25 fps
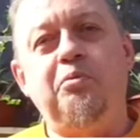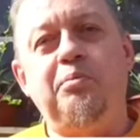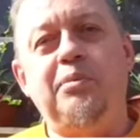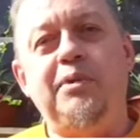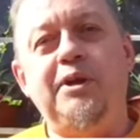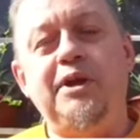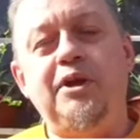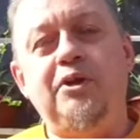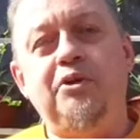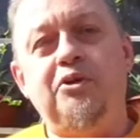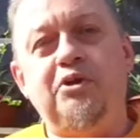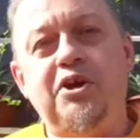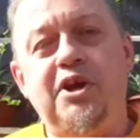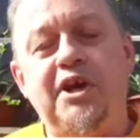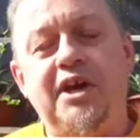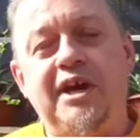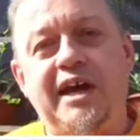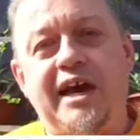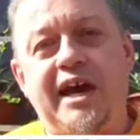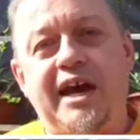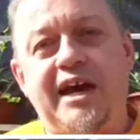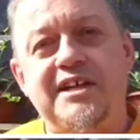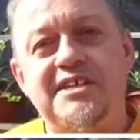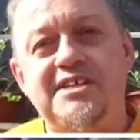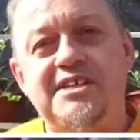looking
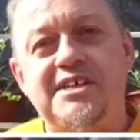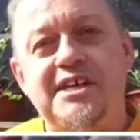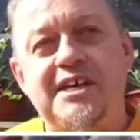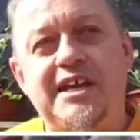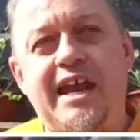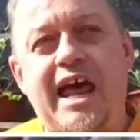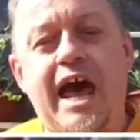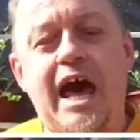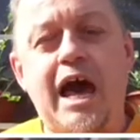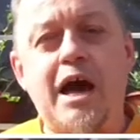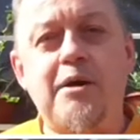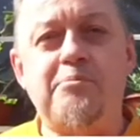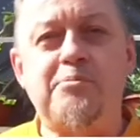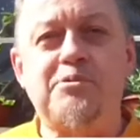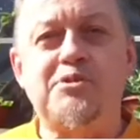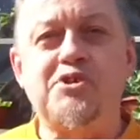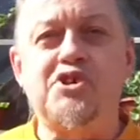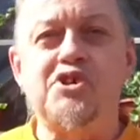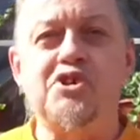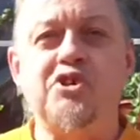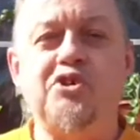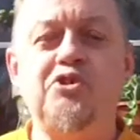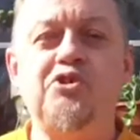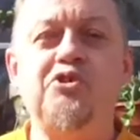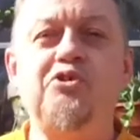at an
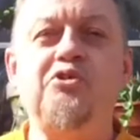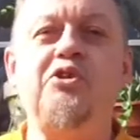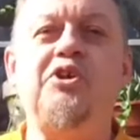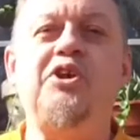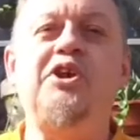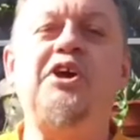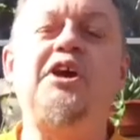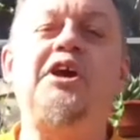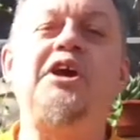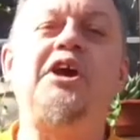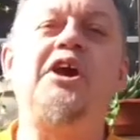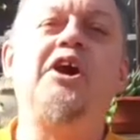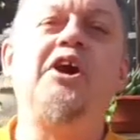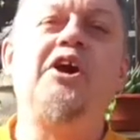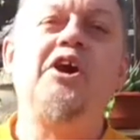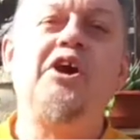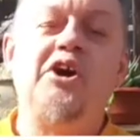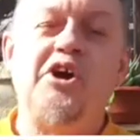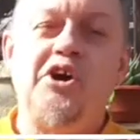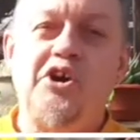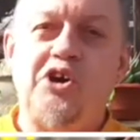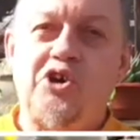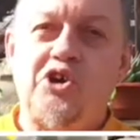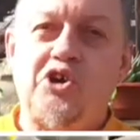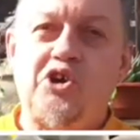absolutely
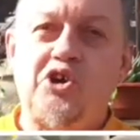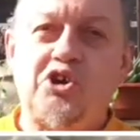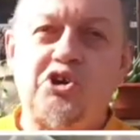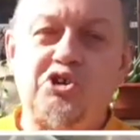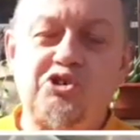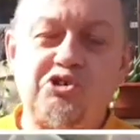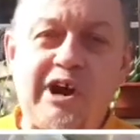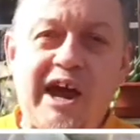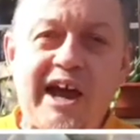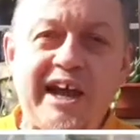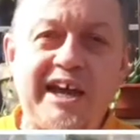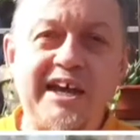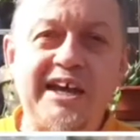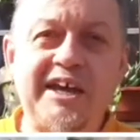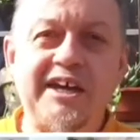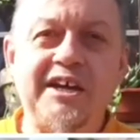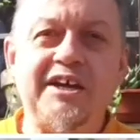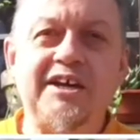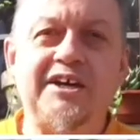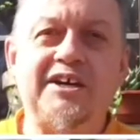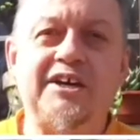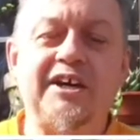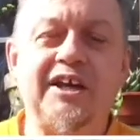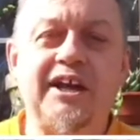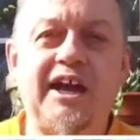cracking
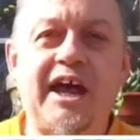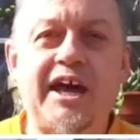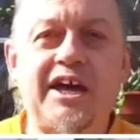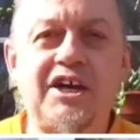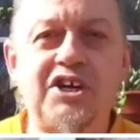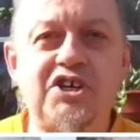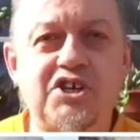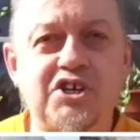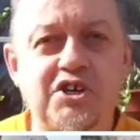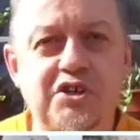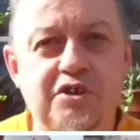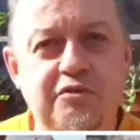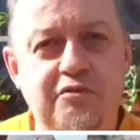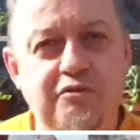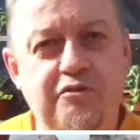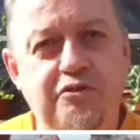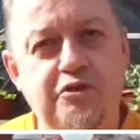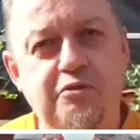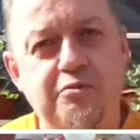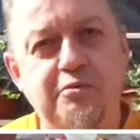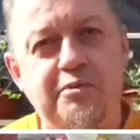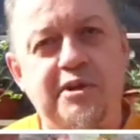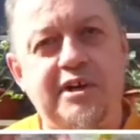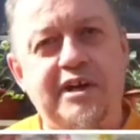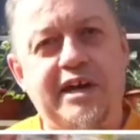collection
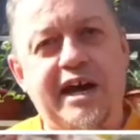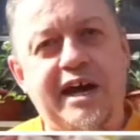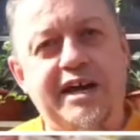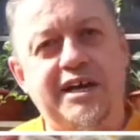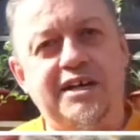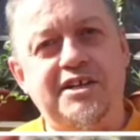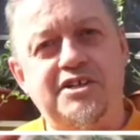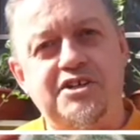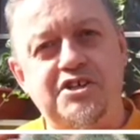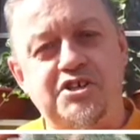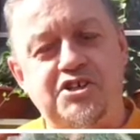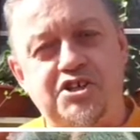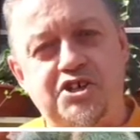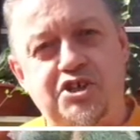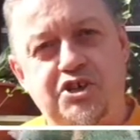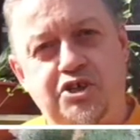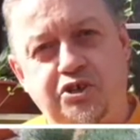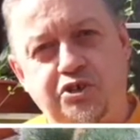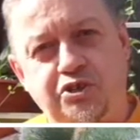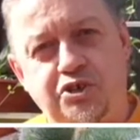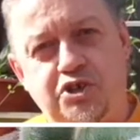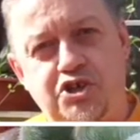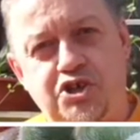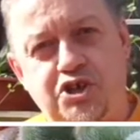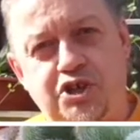from Cactus
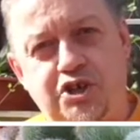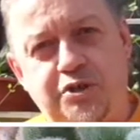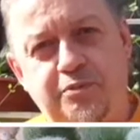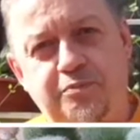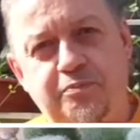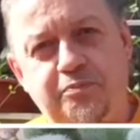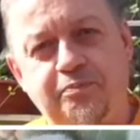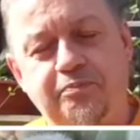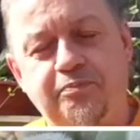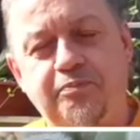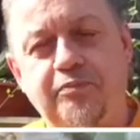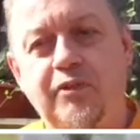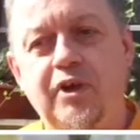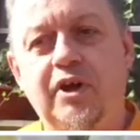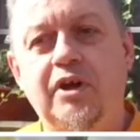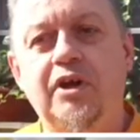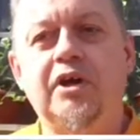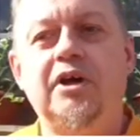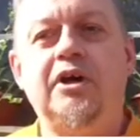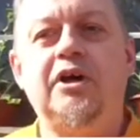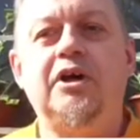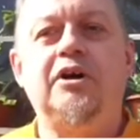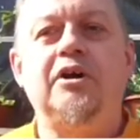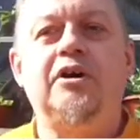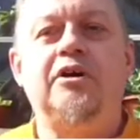Culture
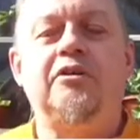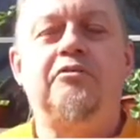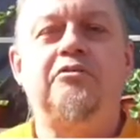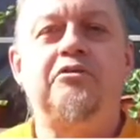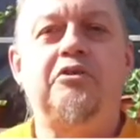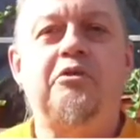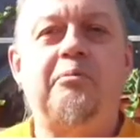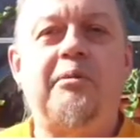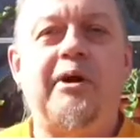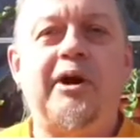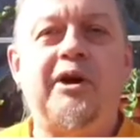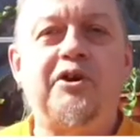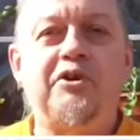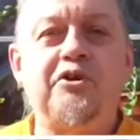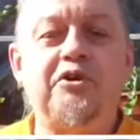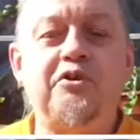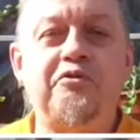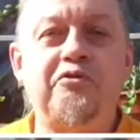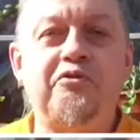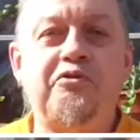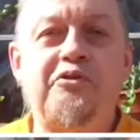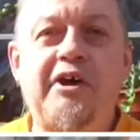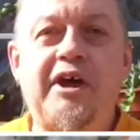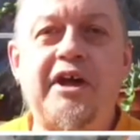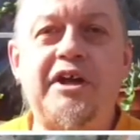from my good
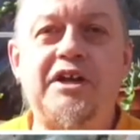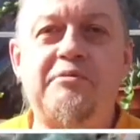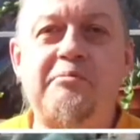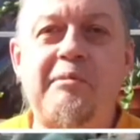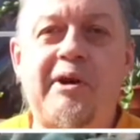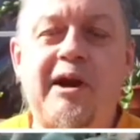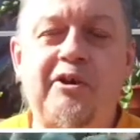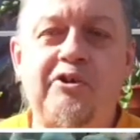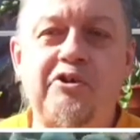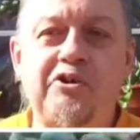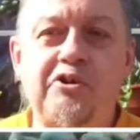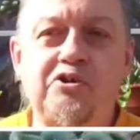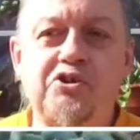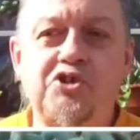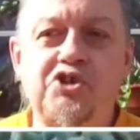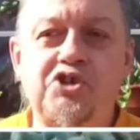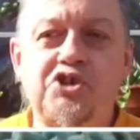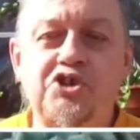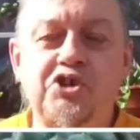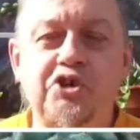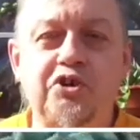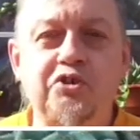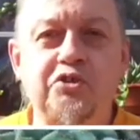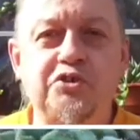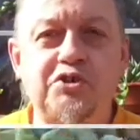friend Mario
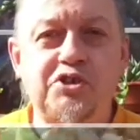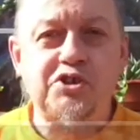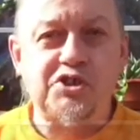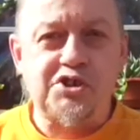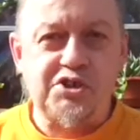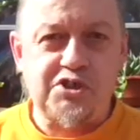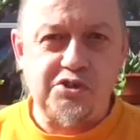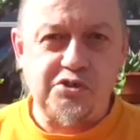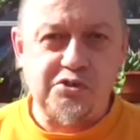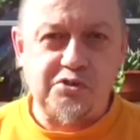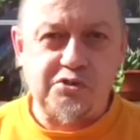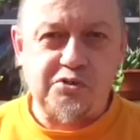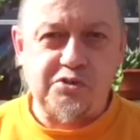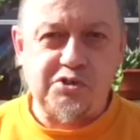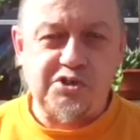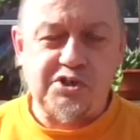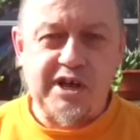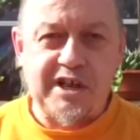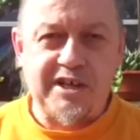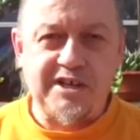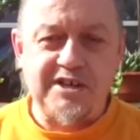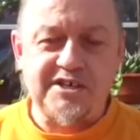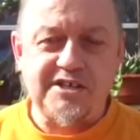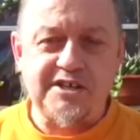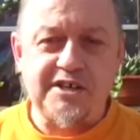Schultz, who
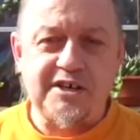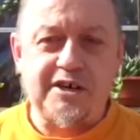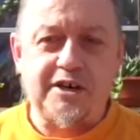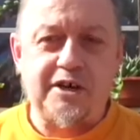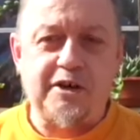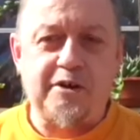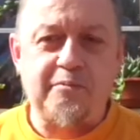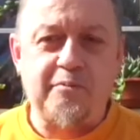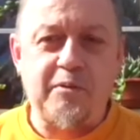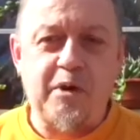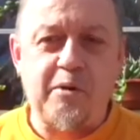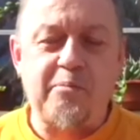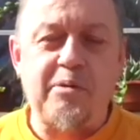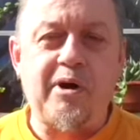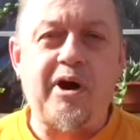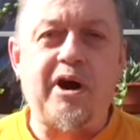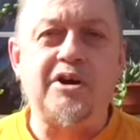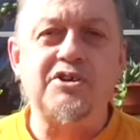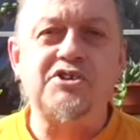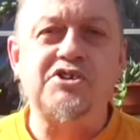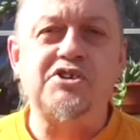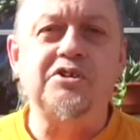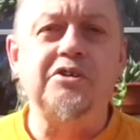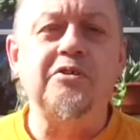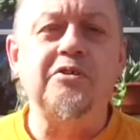sent a parcel,